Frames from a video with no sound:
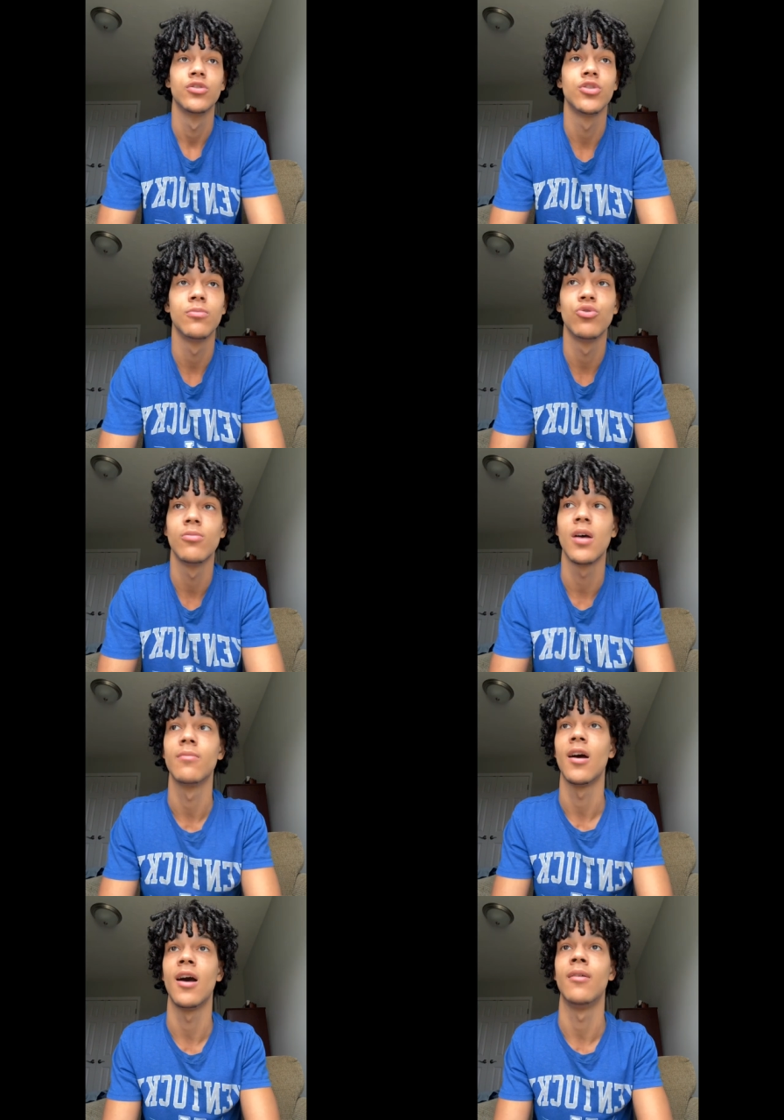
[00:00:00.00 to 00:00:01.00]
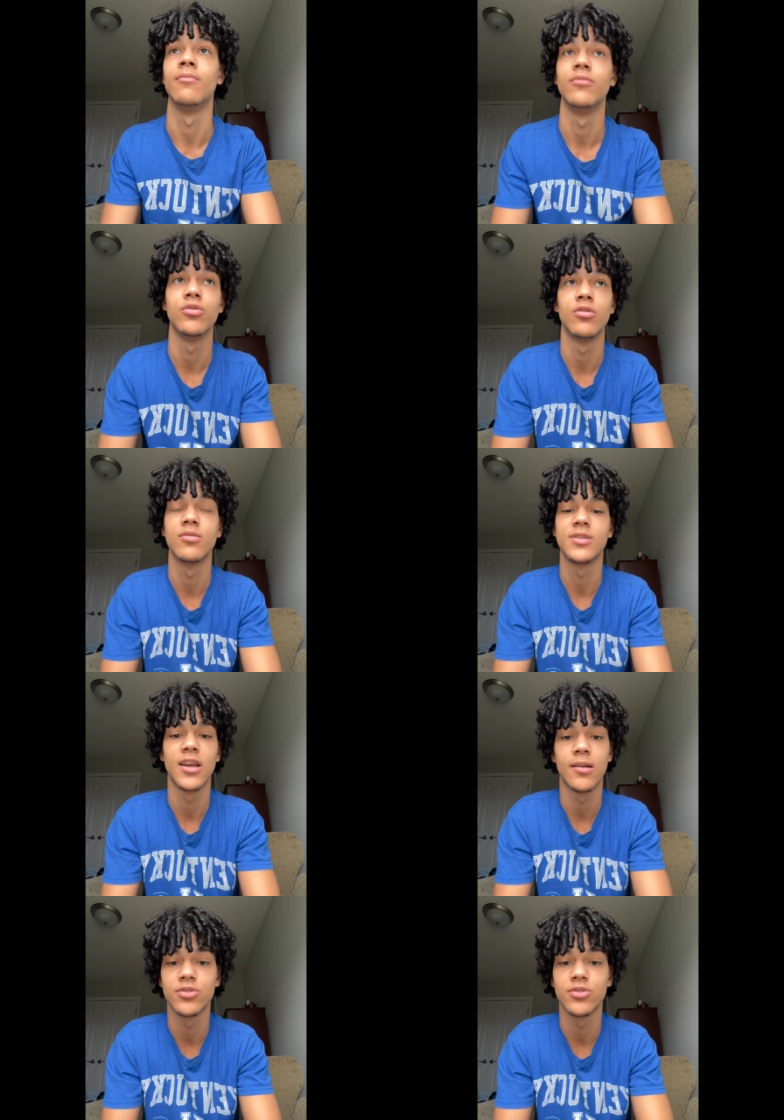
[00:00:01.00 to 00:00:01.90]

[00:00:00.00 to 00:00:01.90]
So boom, I'm you know what I'm saying?